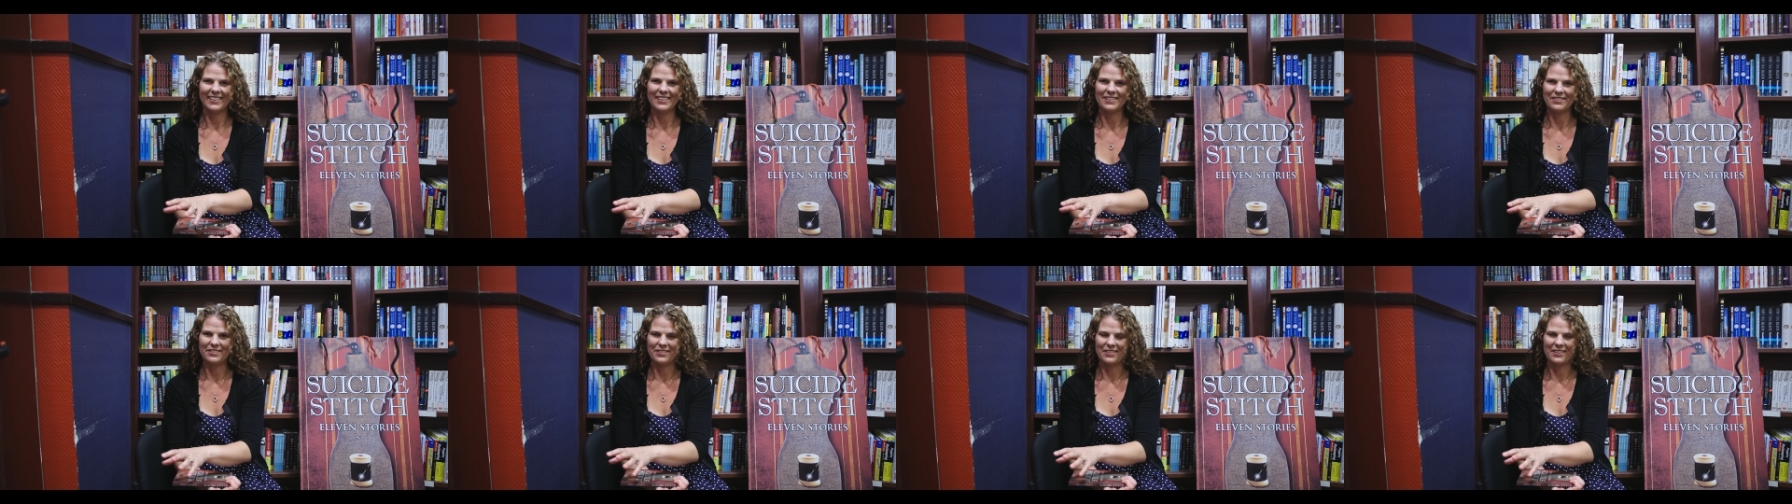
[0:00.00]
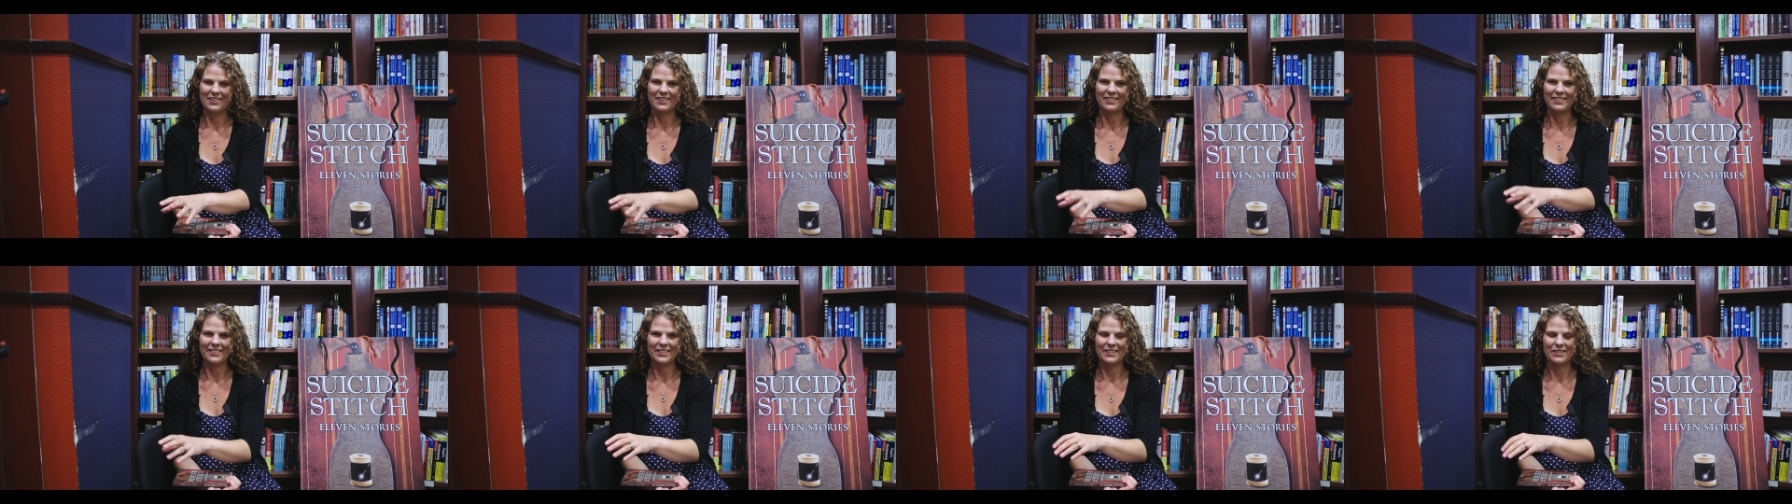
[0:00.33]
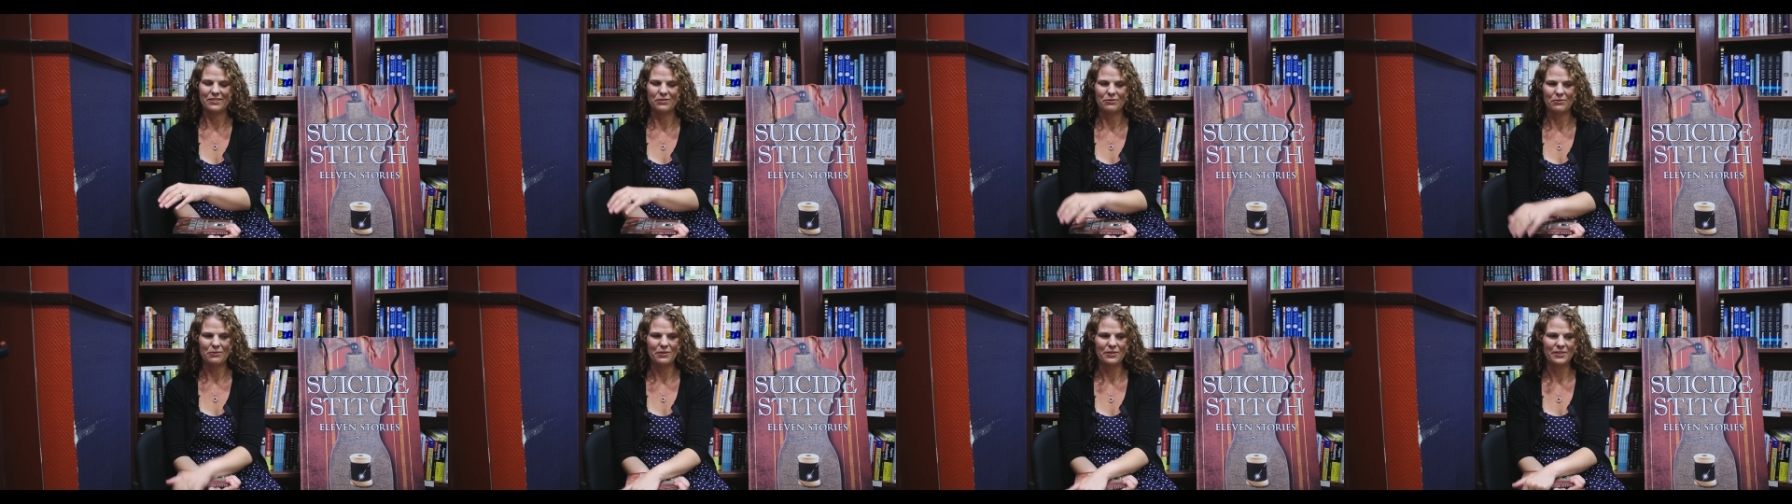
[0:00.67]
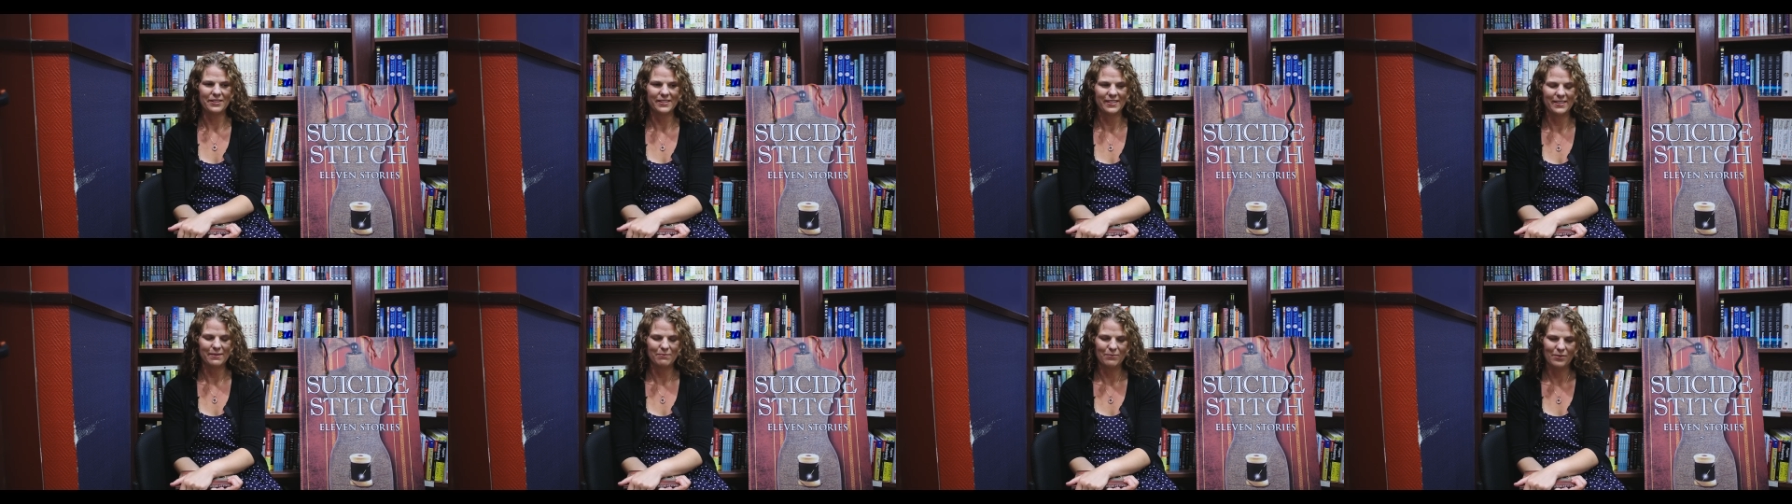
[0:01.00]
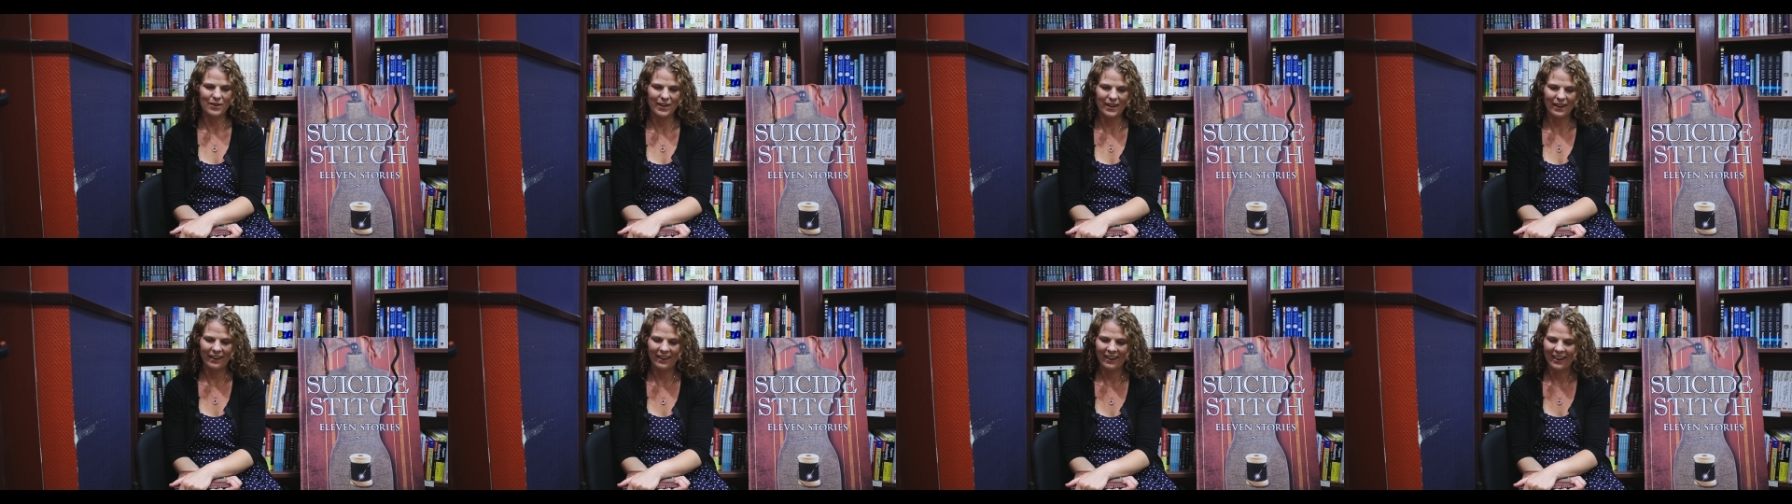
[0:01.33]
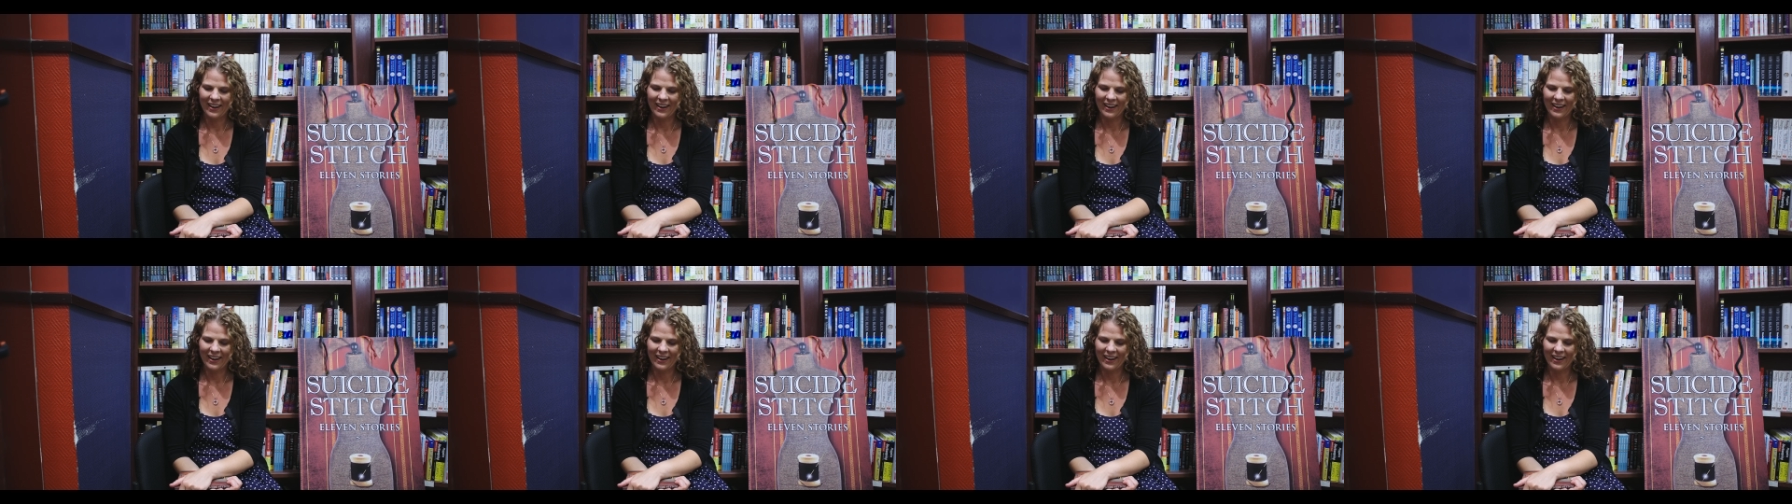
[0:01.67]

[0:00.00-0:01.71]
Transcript: they're all in a drawer somewhere.